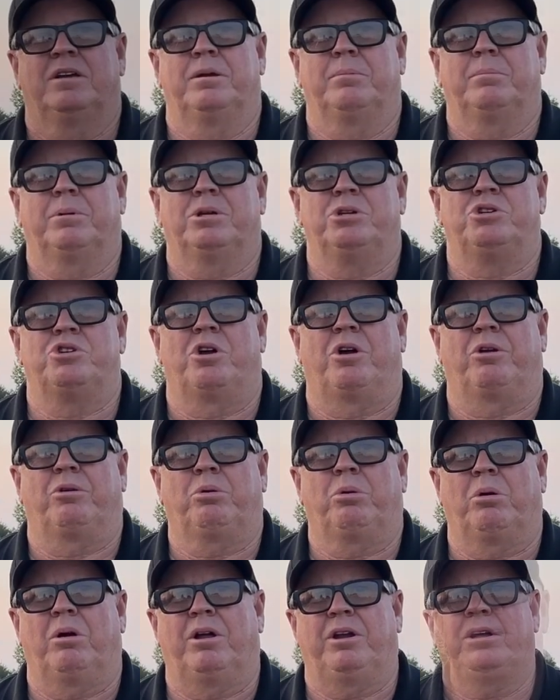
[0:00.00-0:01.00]
I'm John
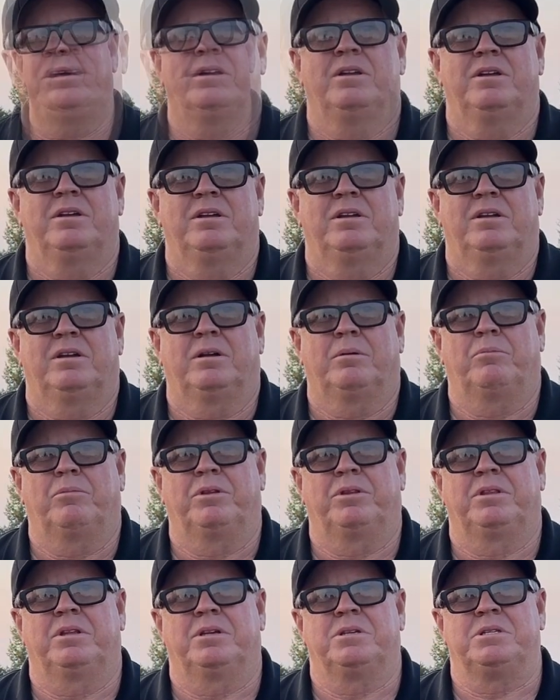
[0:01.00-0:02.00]
Crotty. I'm
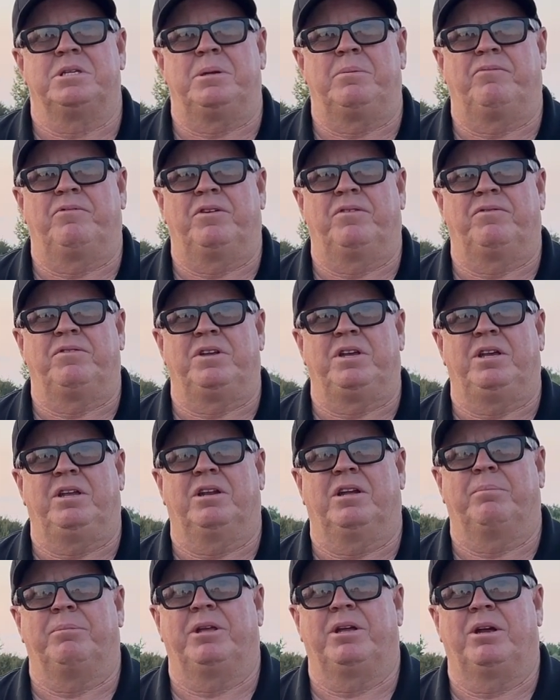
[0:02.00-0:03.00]
with Team 15.
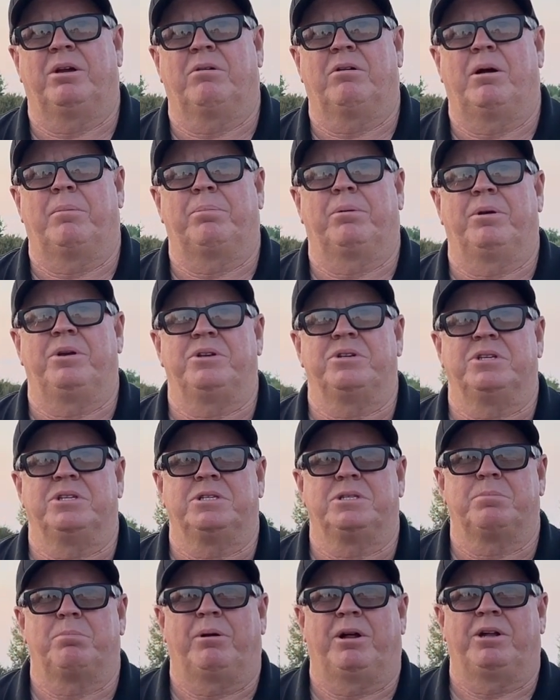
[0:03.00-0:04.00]
I'm the Air
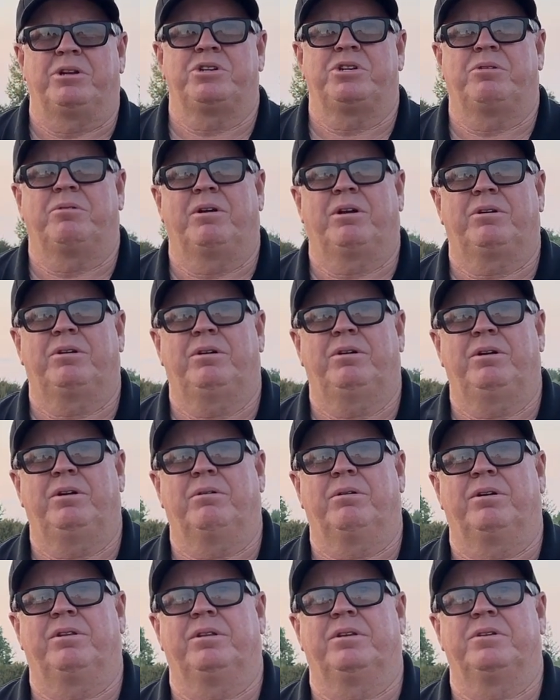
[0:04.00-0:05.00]
Operations Branch Director here
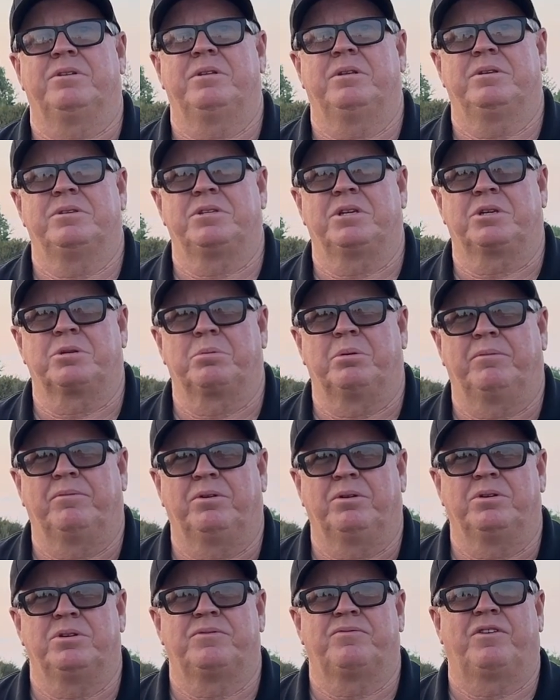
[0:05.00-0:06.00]
on the Six
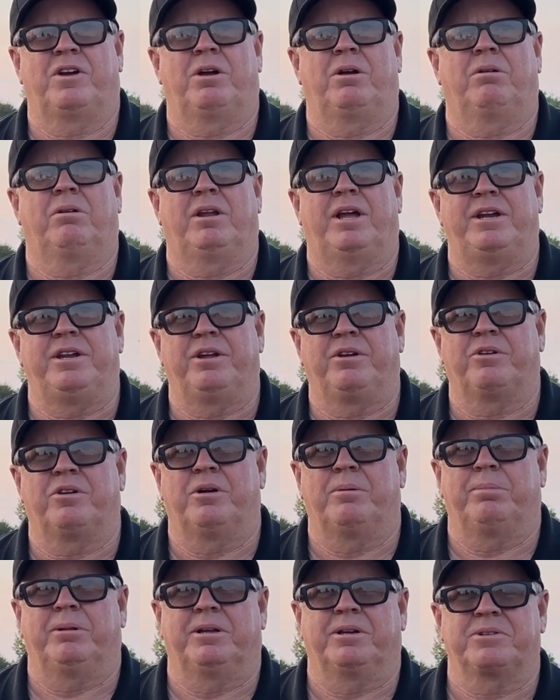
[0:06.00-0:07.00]
Rivers Fire Lightning
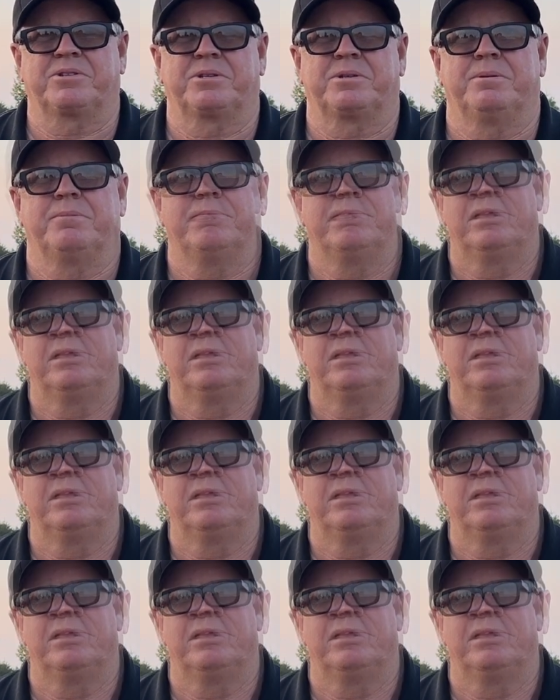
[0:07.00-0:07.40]
Complex.